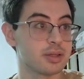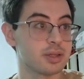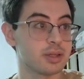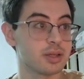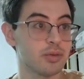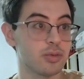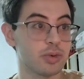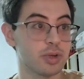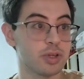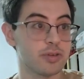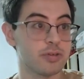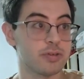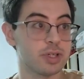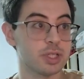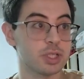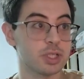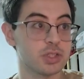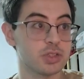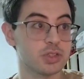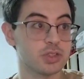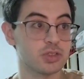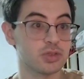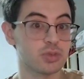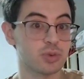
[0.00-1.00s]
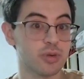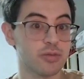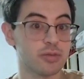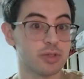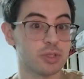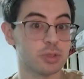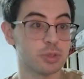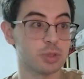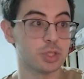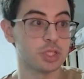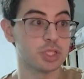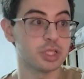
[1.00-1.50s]
And when he finishes his
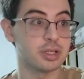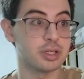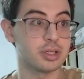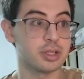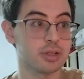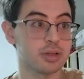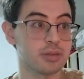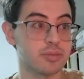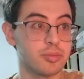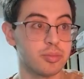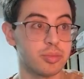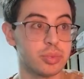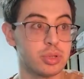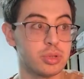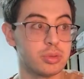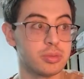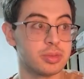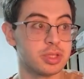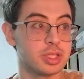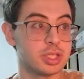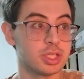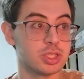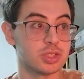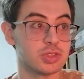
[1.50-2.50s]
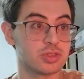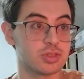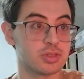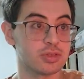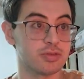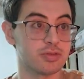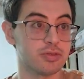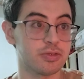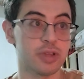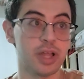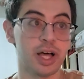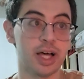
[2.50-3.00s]
revolution, boom, he just
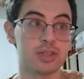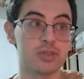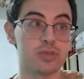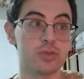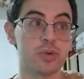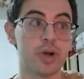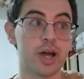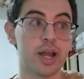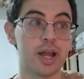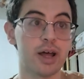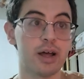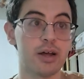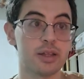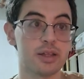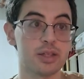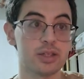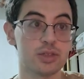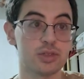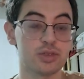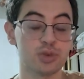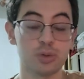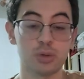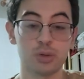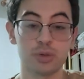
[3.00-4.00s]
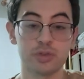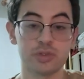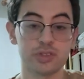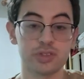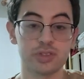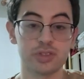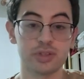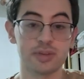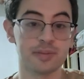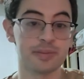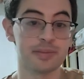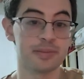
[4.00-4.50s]
flies right out of the solar
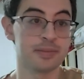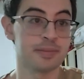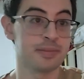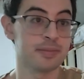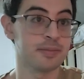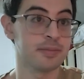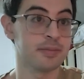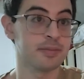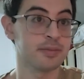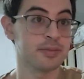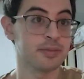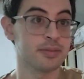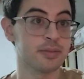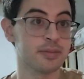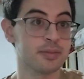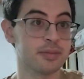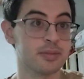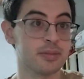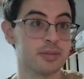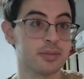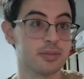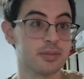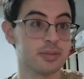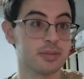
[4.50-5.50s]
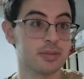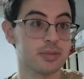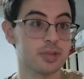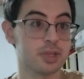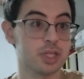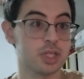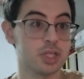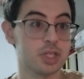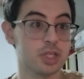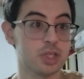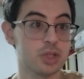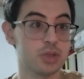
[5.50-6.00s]
system.
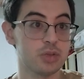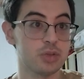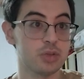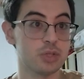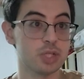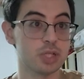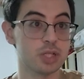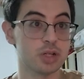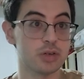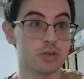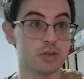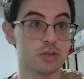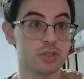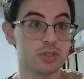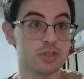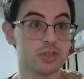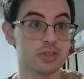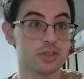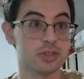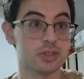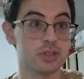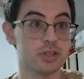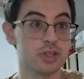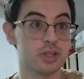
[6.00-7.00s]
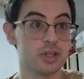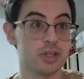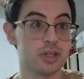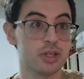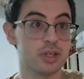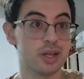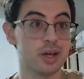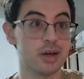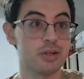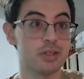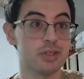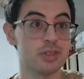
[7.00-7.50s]
Huge increase.
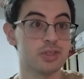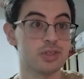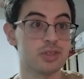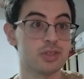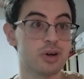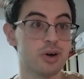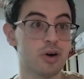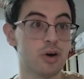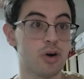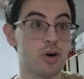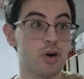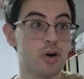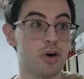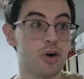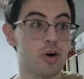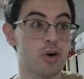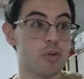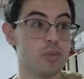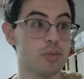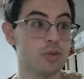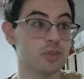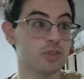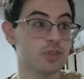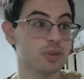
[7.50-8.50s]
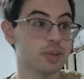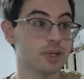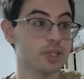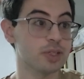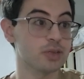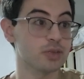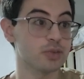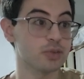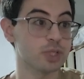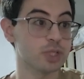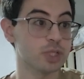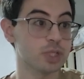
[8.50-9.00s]
Now he's almost about
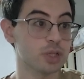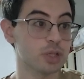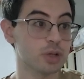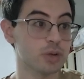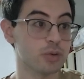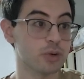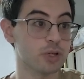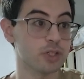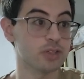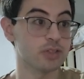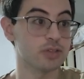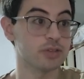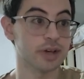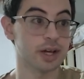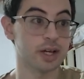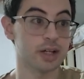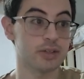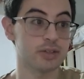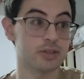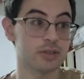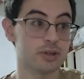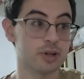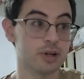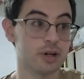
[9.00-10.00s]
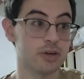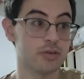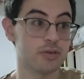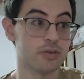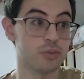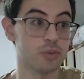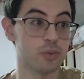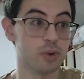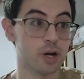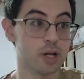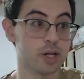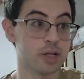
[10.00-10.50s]
to reach a Lorentz factor of
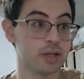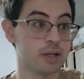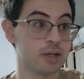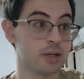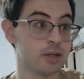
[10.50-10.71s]
1.